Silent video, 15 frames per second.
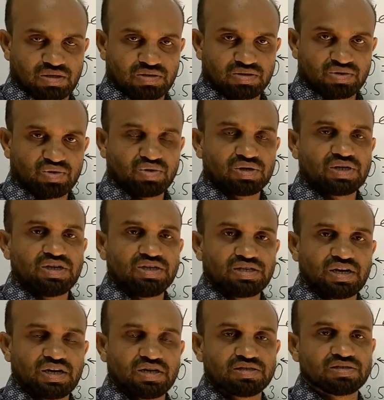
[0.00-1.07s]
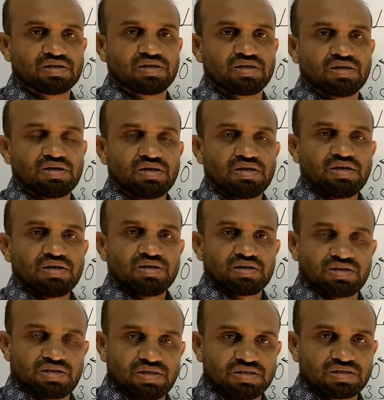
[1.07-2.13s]
So it has
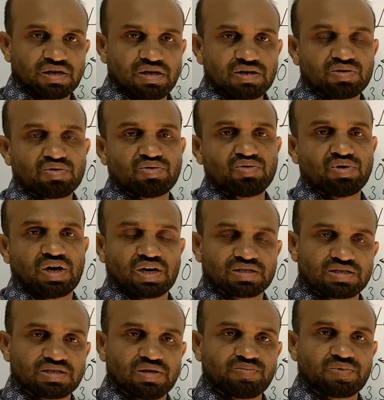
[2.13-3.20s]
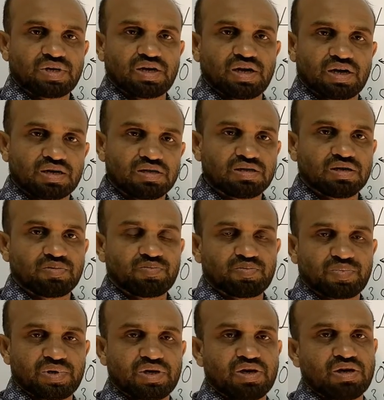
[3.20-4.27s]
desire to accept
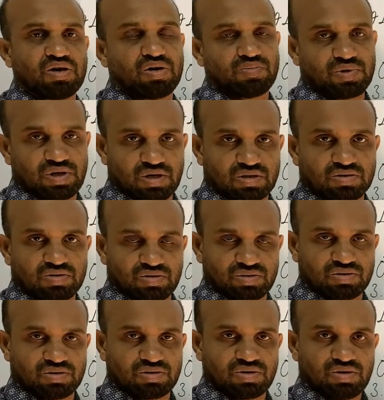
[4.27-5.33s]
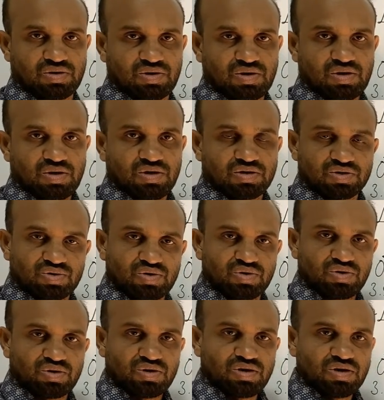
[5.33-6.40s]
another pair of electrons.
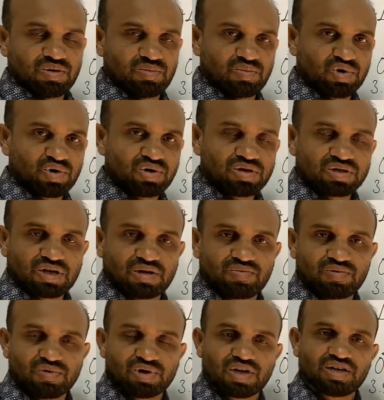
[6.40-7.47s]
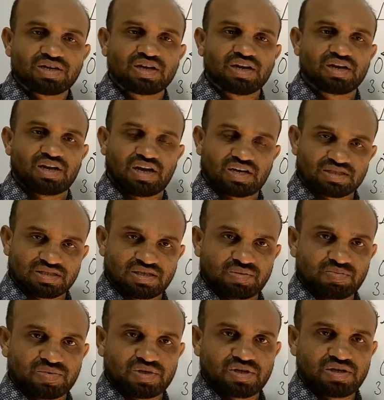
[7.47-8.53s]
So boron trifluoride can
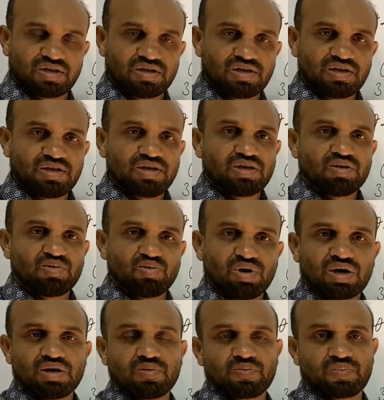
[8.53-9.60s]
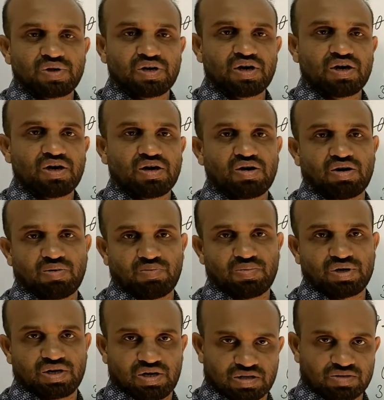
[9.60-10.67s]
accept one pair
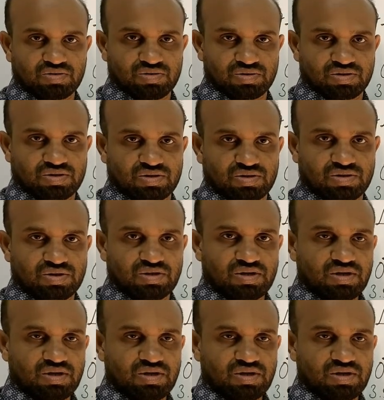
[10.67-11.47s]
of electrons.